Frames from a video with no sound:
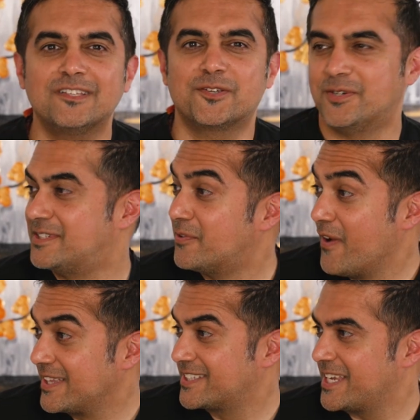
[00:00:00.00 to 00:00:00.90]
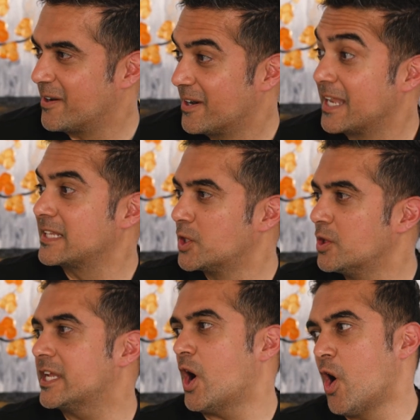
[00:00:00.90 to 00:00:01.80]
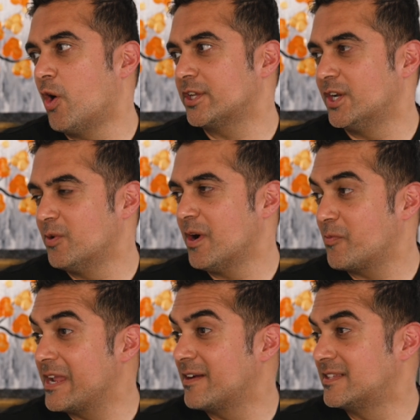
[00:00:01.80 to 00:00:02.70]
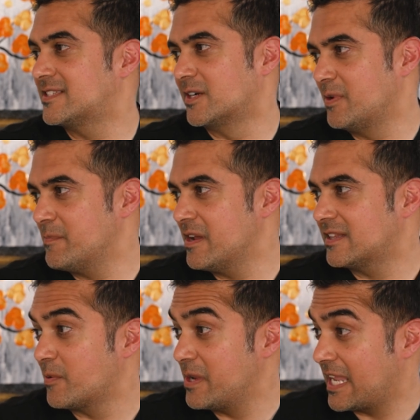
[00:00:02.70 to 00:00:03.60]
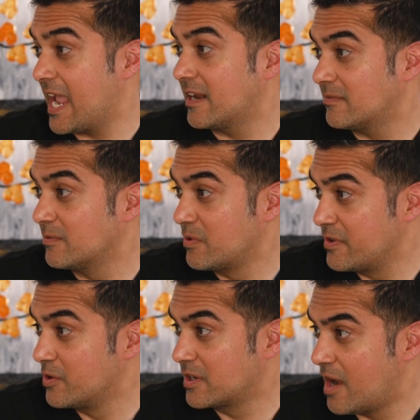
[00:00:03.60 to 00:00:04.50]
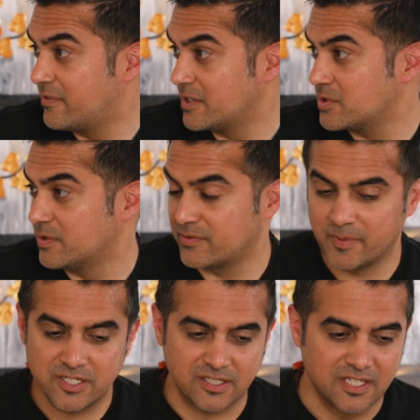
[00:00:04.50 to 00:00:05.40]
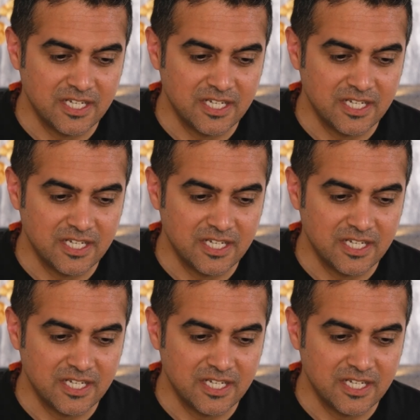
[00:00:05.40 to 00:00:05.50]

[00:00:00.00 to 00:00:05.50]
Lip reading: is your defense here? Like literally, oh, you know what? We have this agreement that we can't reveal confidential information.